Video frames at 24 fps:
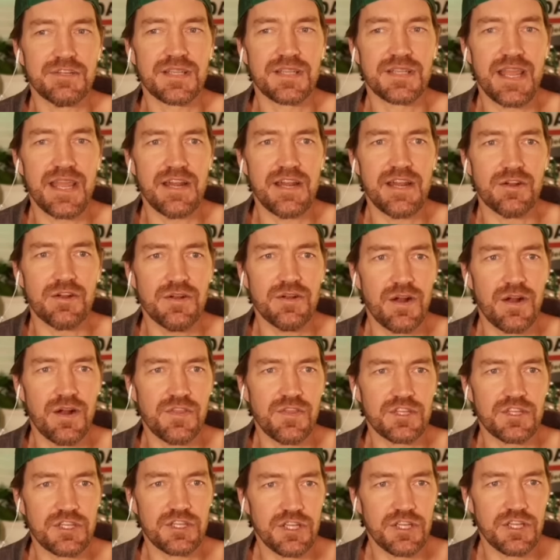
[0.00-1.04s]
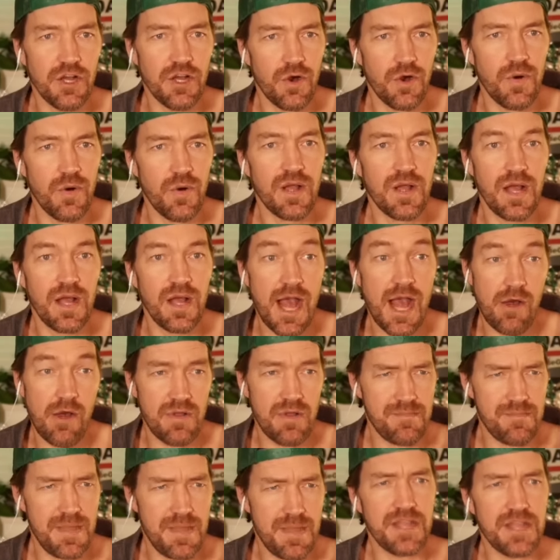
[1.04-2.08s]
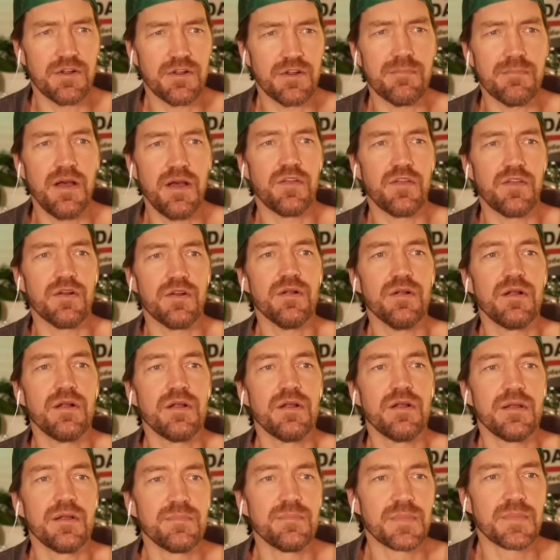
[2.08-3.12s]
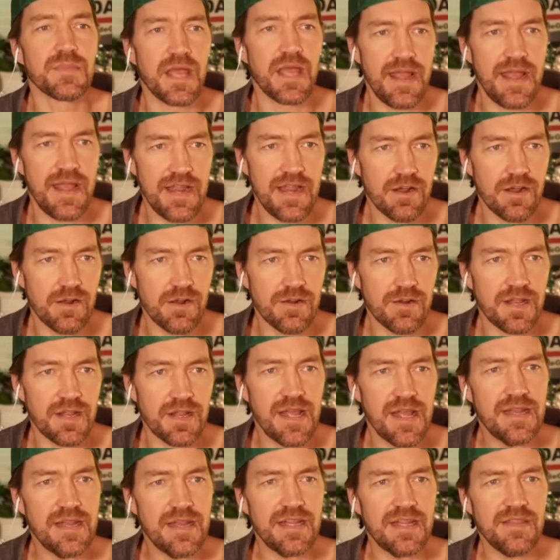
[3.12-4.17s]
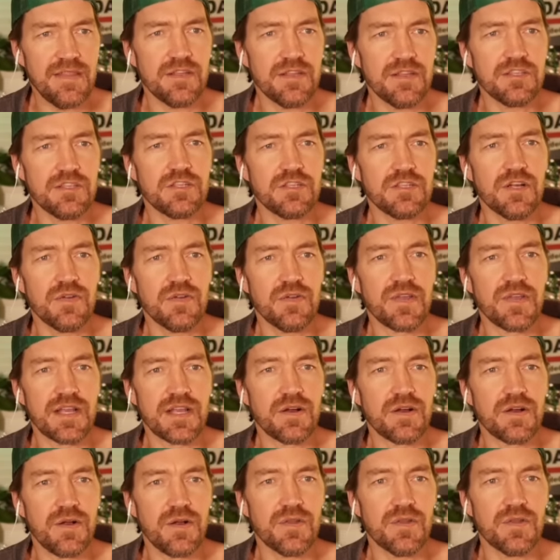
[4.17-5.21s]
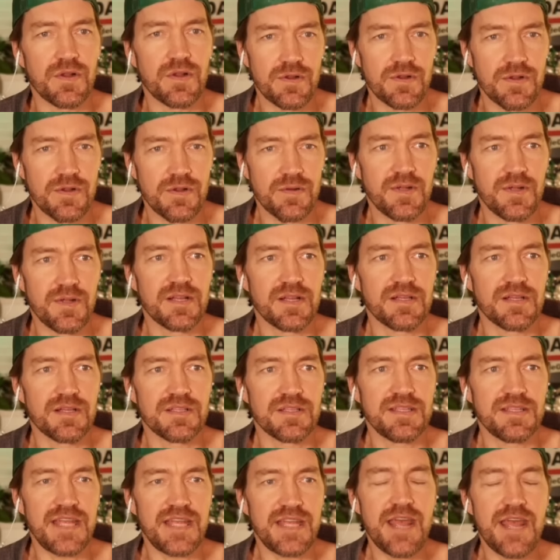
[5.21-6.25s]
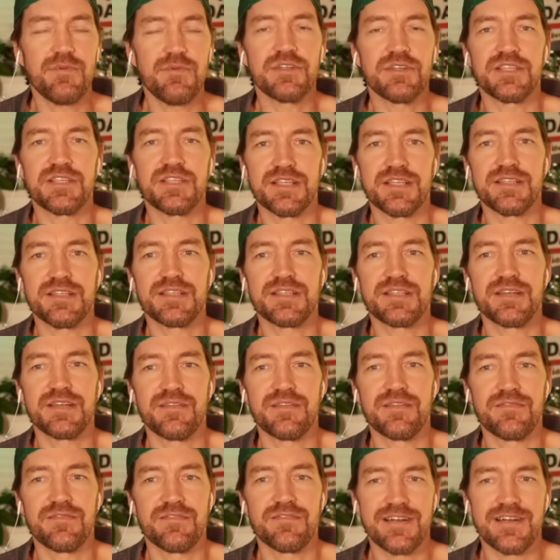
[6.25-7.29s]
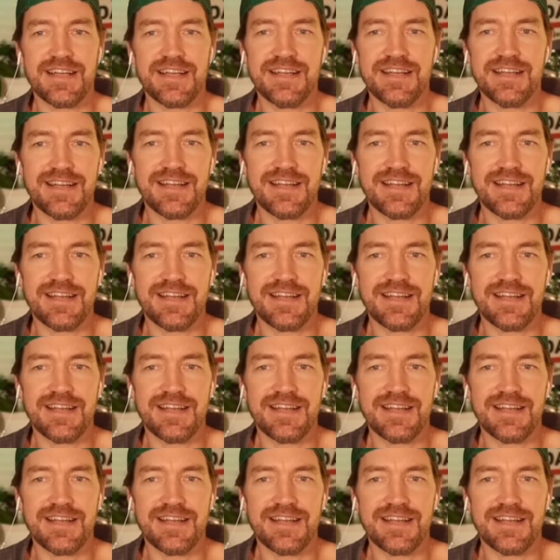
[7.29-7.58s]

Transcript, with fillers: later on the show, How I Met Your Mother, aired. And in this show, they called herb sandwiches. Well, Friggin'